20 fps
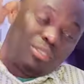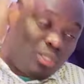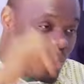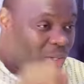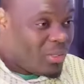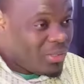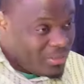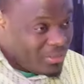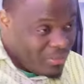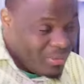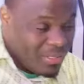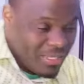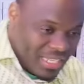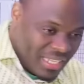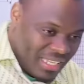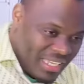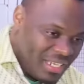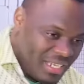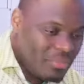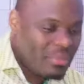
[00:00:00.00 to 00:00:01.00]
So,
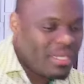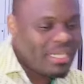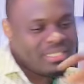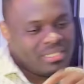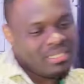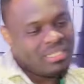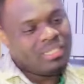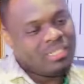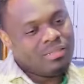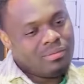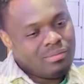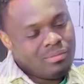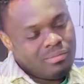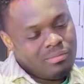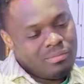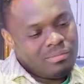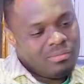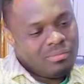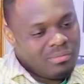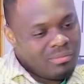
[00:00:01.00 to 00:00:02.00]
okay, anyways,
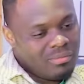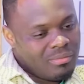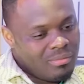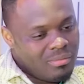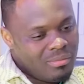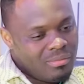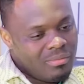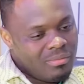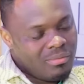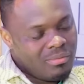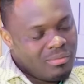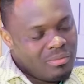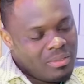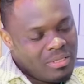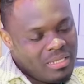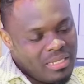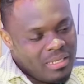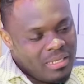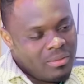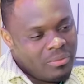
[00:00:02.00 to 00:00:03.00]

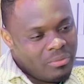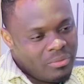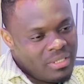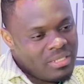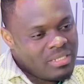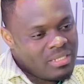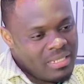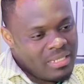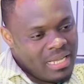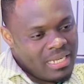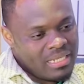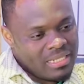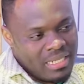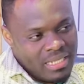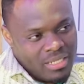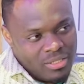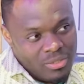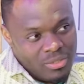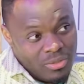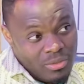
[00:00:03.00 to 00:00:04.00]
the reason that
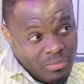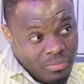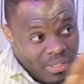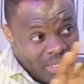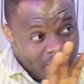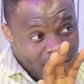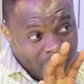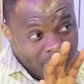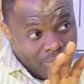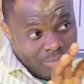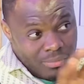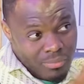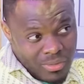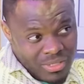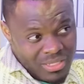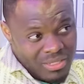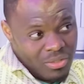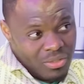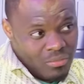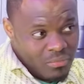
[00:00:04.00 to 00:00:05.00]
led to your breakup, was
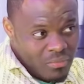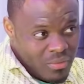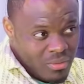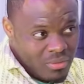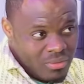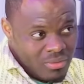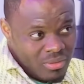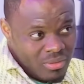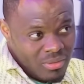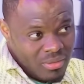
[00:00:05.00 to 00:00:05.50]
it your fault?